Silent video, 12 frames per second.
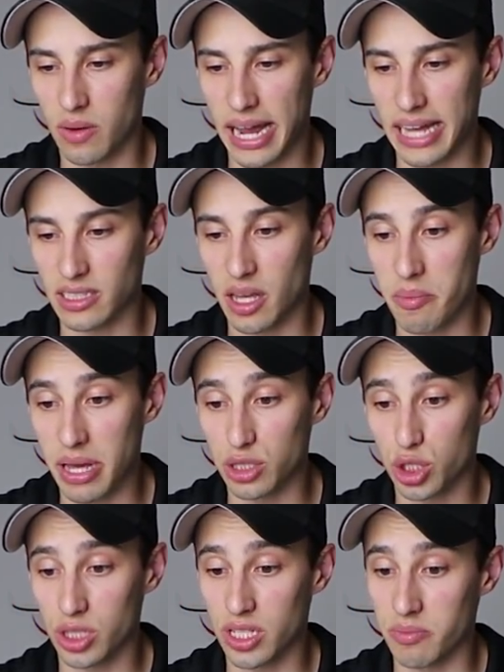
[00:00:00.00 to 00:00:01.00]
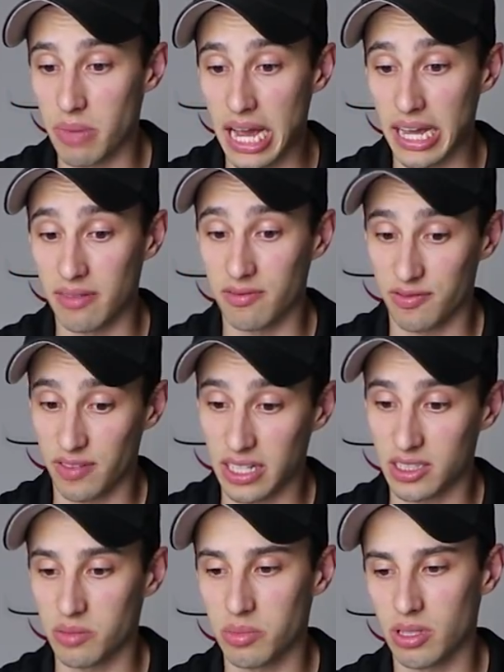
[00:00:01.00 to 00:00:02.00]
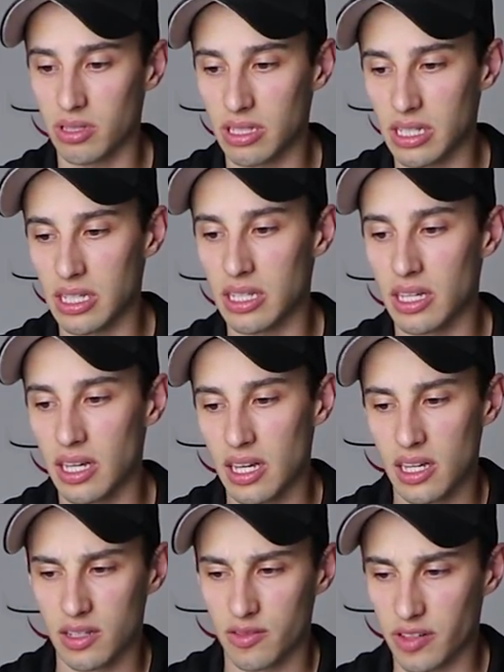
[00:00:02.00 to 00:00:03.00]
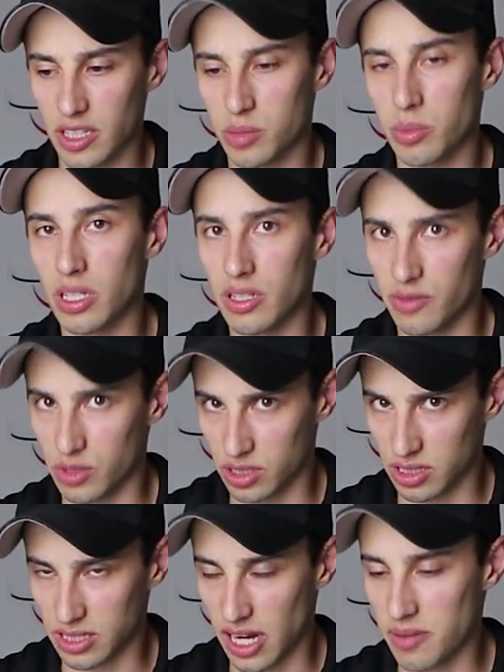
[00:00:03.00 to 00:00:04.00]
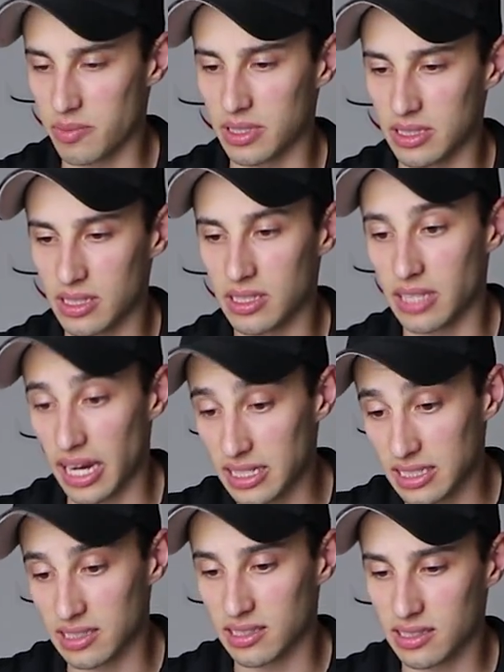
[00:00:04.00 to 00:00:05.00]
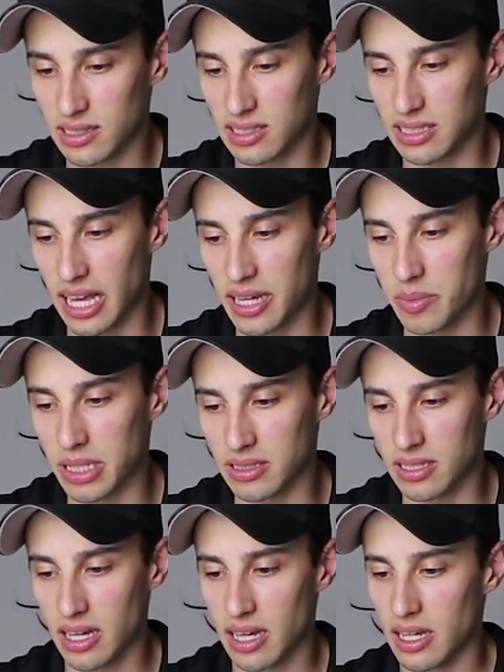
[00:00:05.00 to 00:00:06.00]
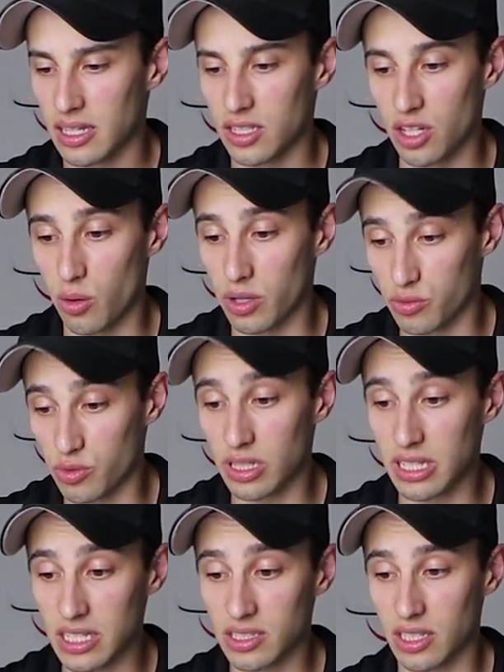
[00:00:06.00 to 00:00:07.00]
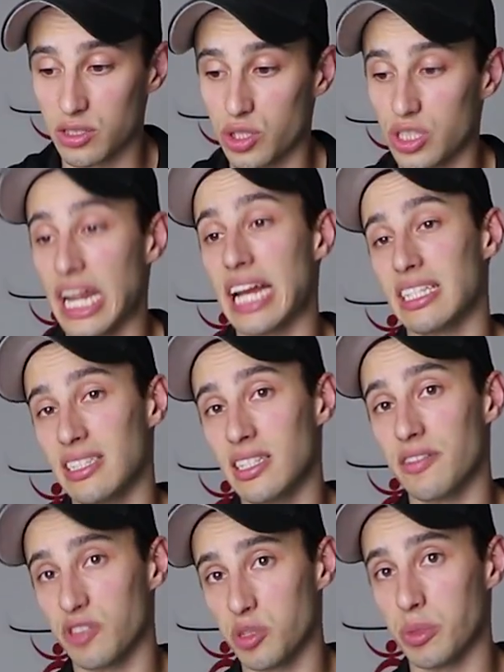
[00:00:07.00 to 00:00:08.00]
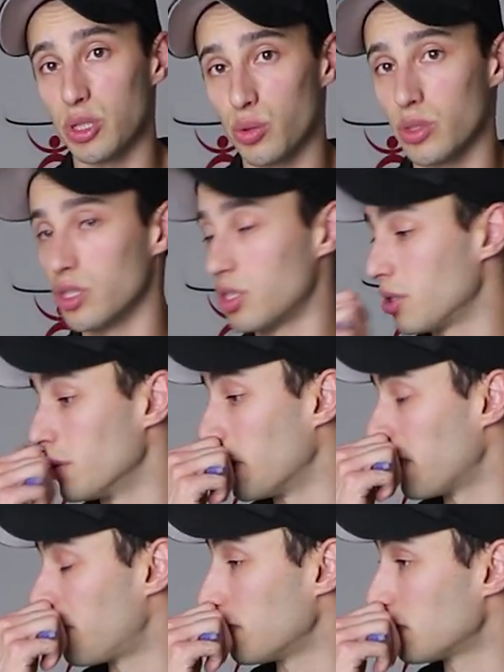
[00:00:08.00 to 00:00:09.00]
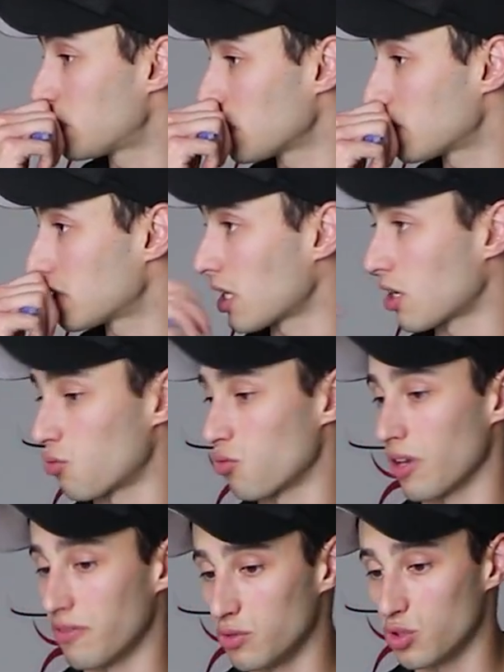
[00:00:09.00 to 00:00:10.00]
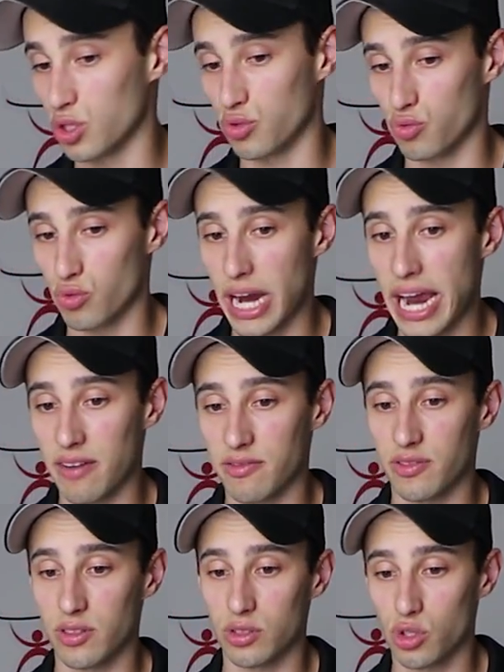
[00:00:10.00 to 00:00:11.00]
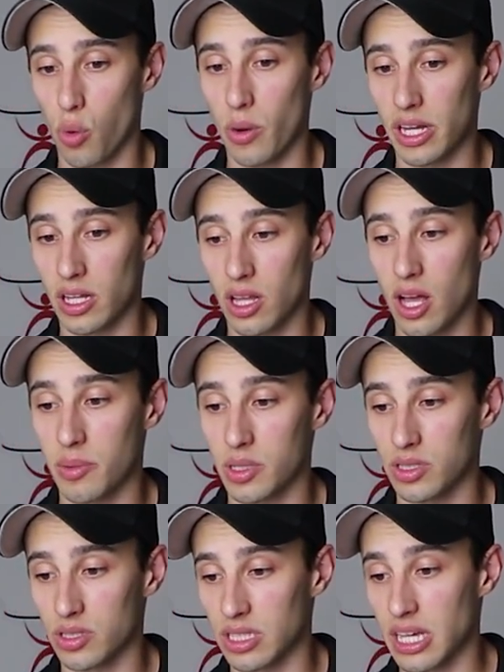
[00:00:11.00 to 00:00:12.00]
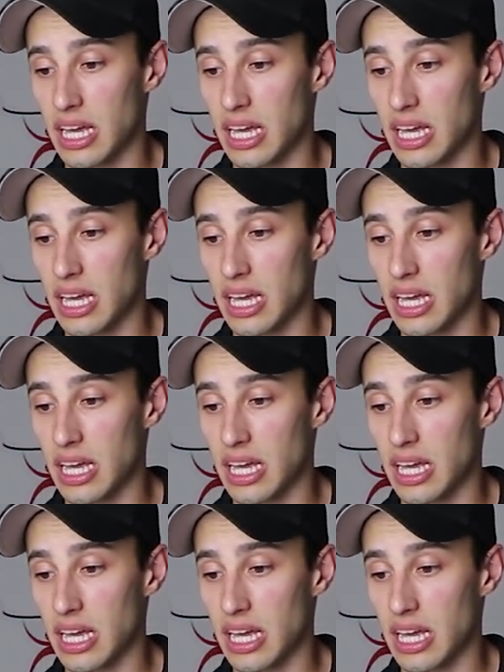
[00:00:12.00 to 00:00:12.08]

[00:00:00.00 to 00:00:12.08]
as I mentioned in my flexibility versus tightness segment, it really is understanding the difference between the two. If you just ran for 20 kilometers